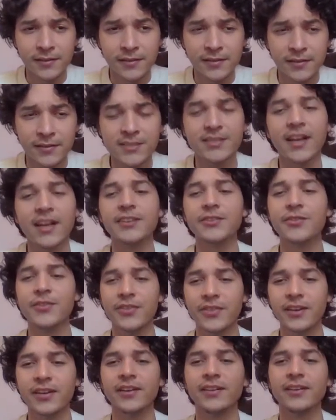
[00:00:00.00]
It's not your
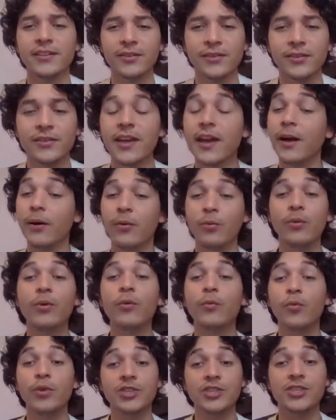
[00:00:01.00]
thing. Yeah,
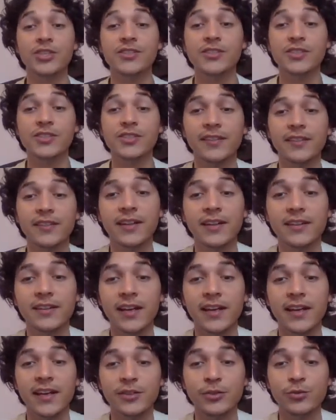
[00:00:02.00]
which is like
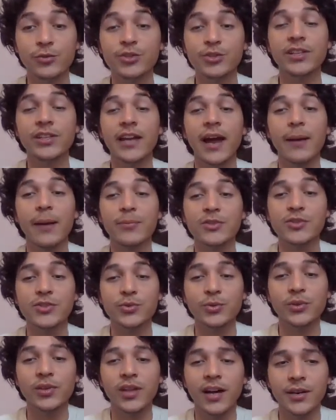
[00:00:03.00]
that usually happens
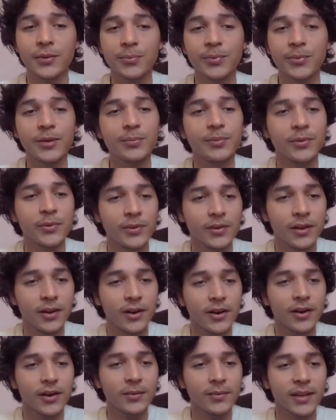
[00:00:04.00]
to a lot of people.
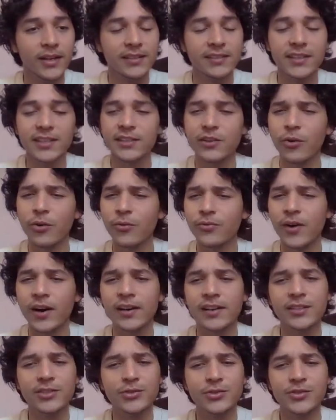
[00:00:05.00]
Like they don't
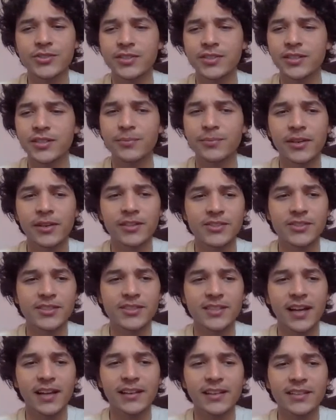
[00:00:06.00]
find interest in it because
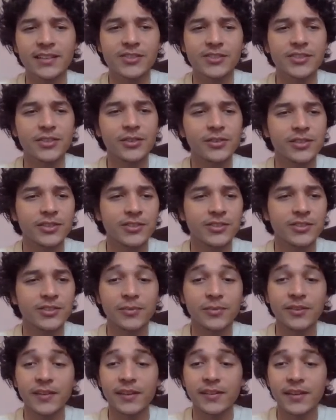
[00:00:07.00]
it's not necessarily
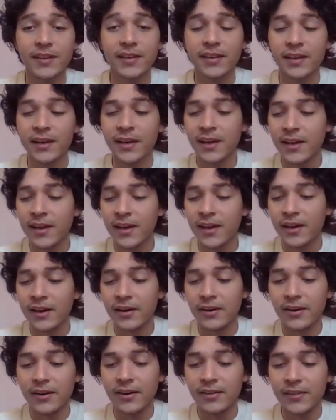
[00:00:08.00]
something that they
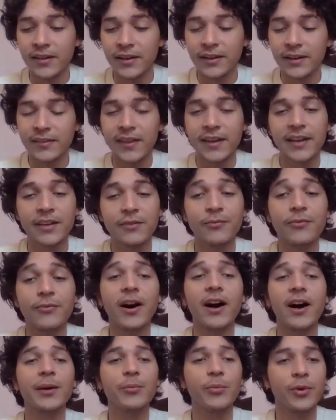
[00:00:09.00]
can
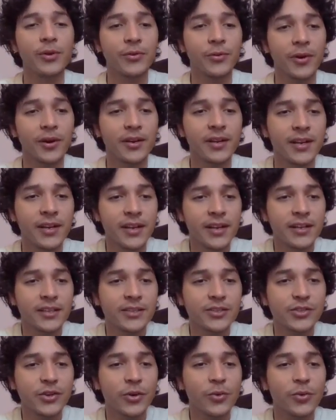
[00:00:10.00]
vibe with, right?
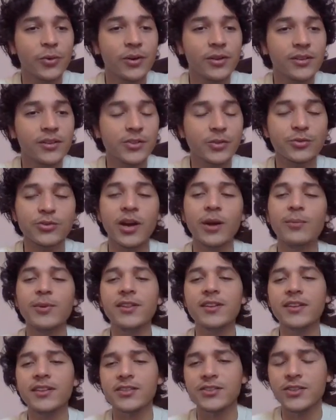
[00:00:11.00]
So tell me
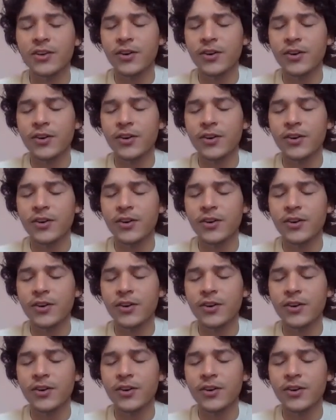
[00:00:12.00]
this.